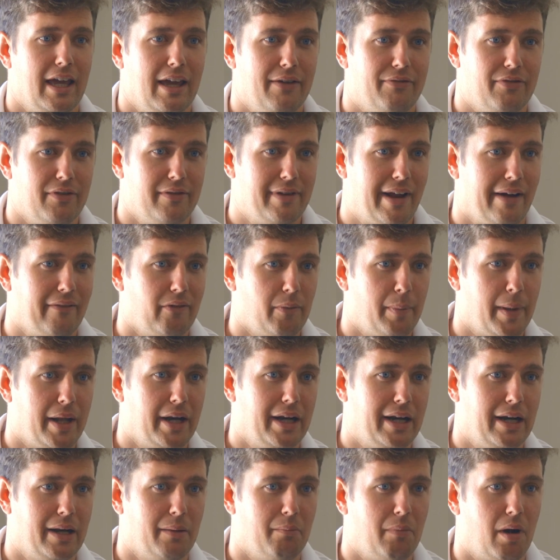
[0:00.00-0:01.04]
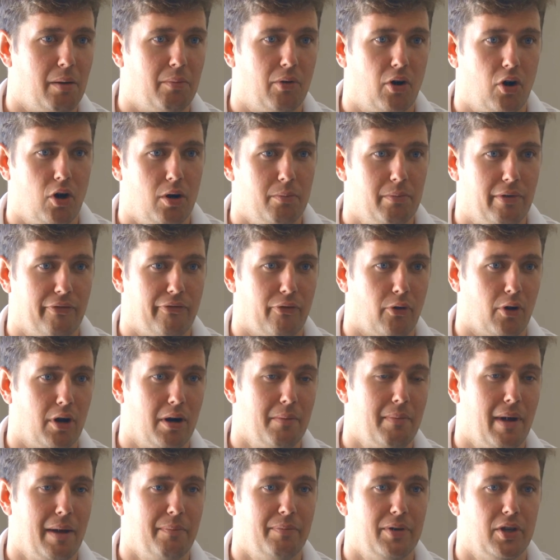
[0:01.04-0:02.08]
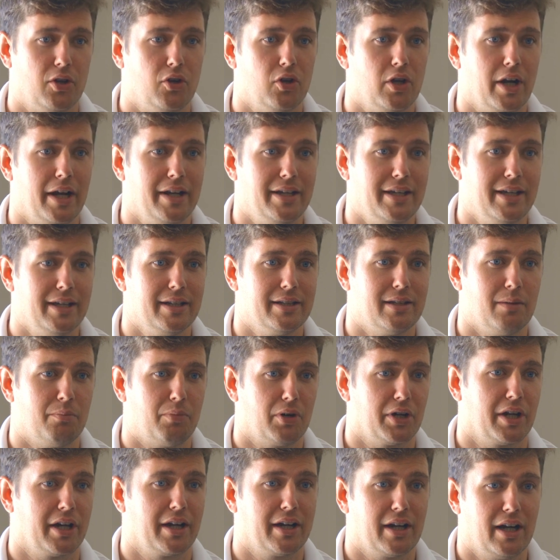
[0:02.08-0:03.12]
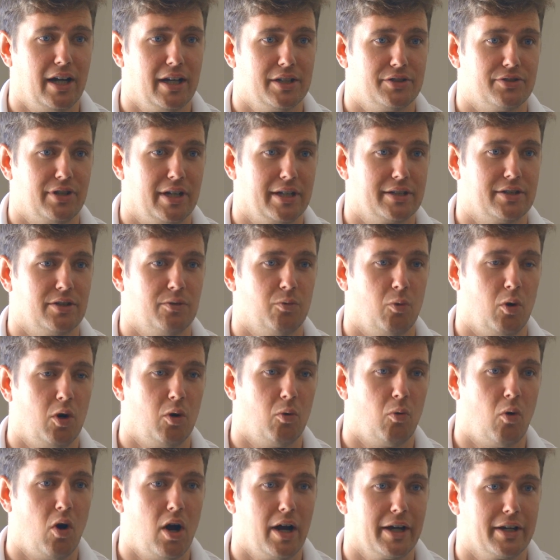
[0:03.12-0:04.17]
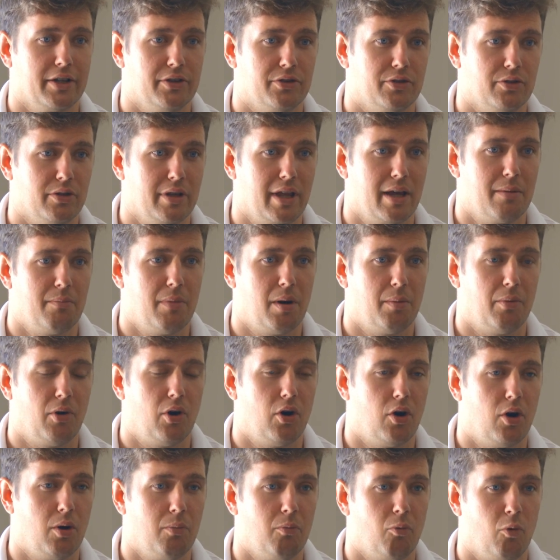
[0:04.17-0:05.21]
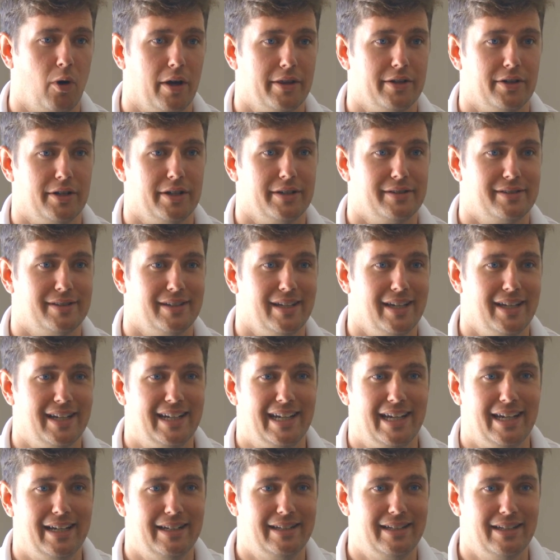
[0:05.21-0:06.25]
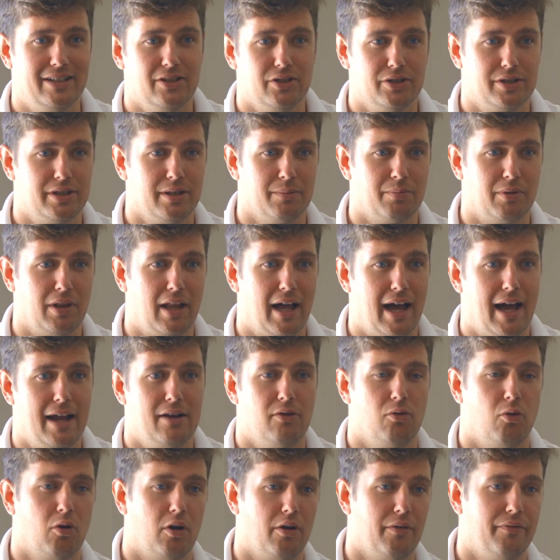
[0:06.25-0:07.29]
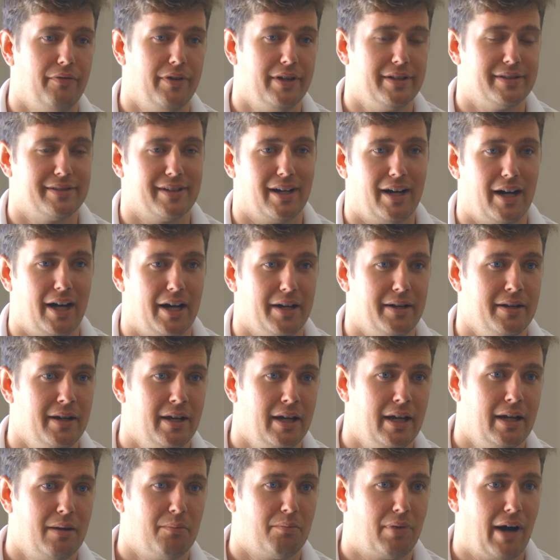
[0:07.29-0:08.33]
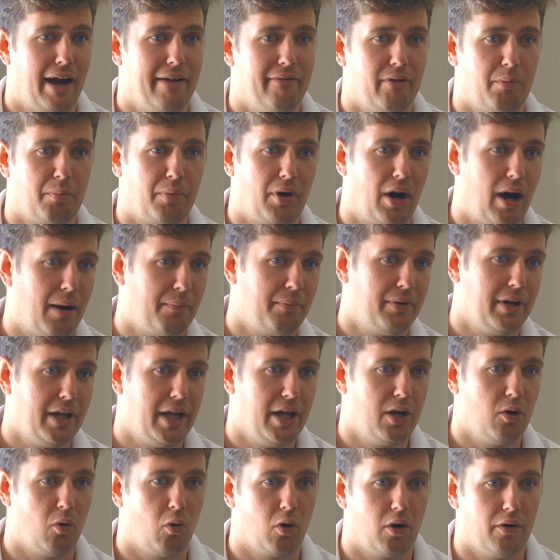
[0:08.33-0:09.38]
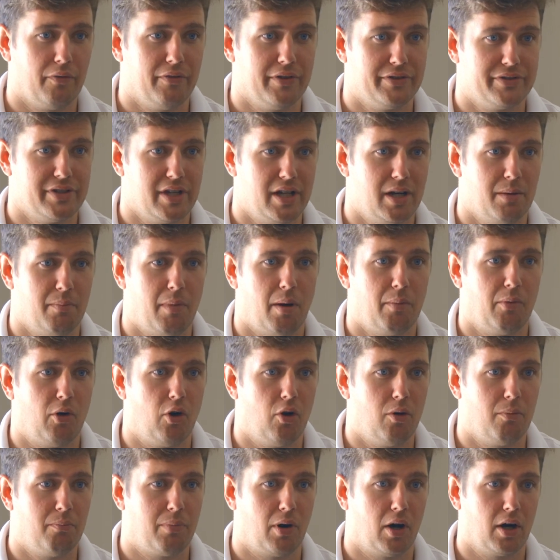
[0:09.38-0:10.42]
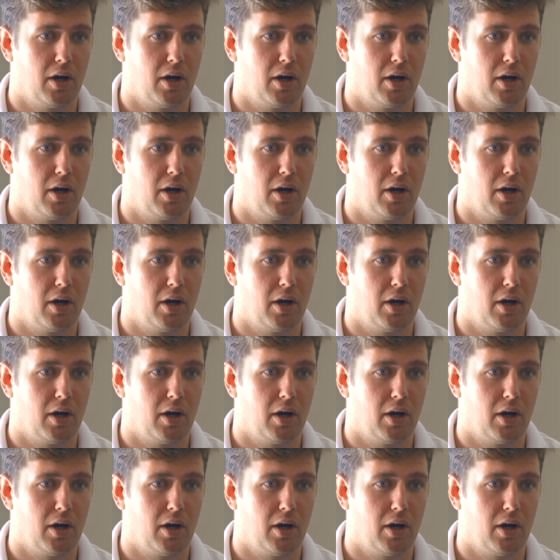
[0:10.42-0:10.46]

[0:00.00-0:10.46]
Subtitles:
if you've never been in a mobile home before, it might be a good idea to bring a contractor while walking through that mobile home, whether it's in a dealership lot or if it's on private property or if it's in a mobile home